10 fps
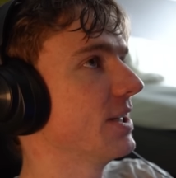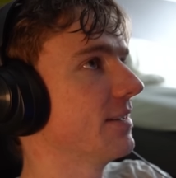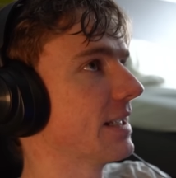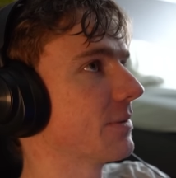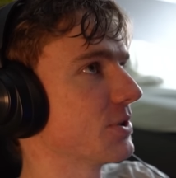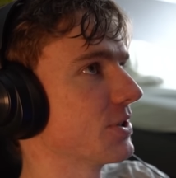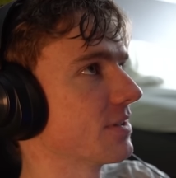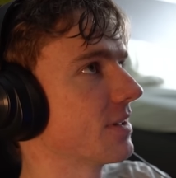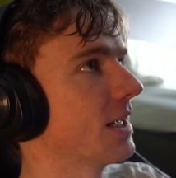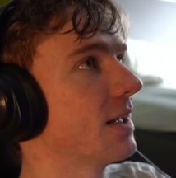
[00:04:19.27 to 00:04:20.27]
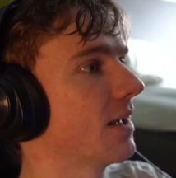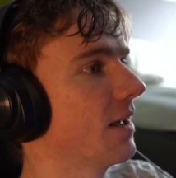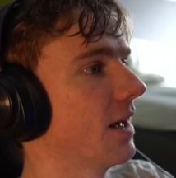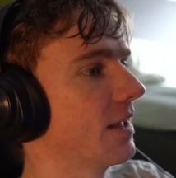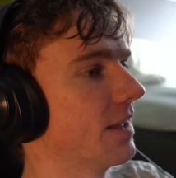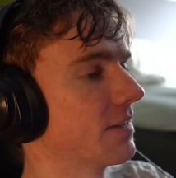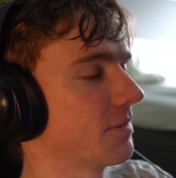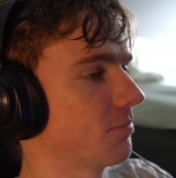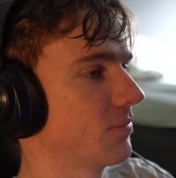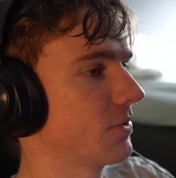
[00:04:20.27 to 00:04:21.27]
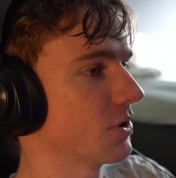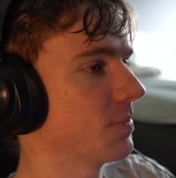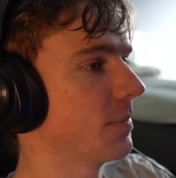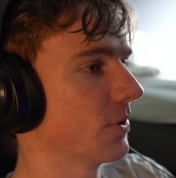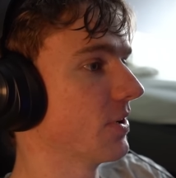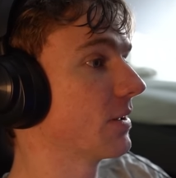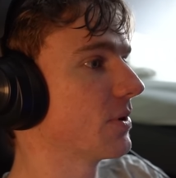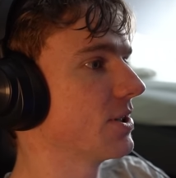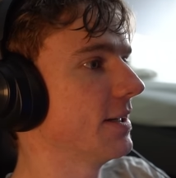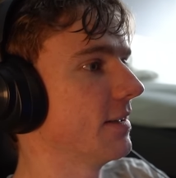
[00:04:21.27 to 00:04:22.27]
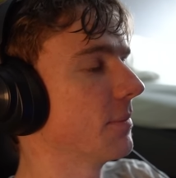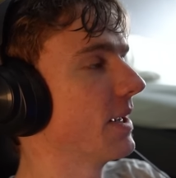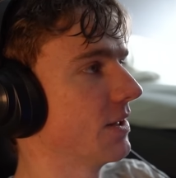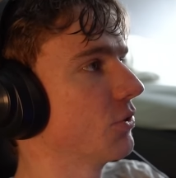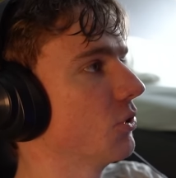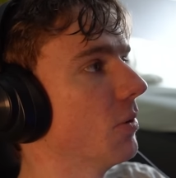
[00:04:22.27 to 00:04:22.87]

cheating. It was just uh, that those people that were cheating made it too